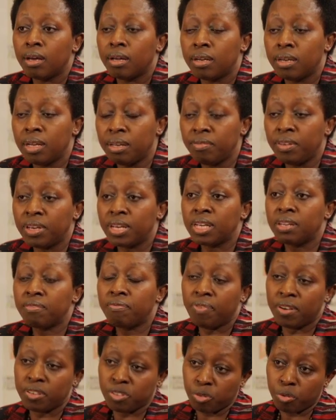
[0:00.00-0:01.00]
living in
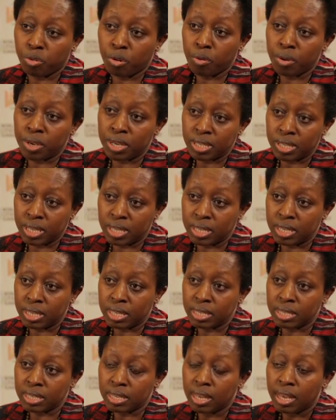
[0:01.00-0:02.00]
fast-growing
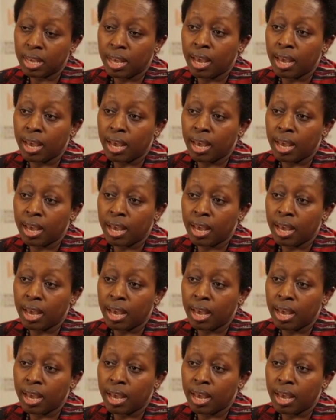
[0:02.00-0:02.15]
cities,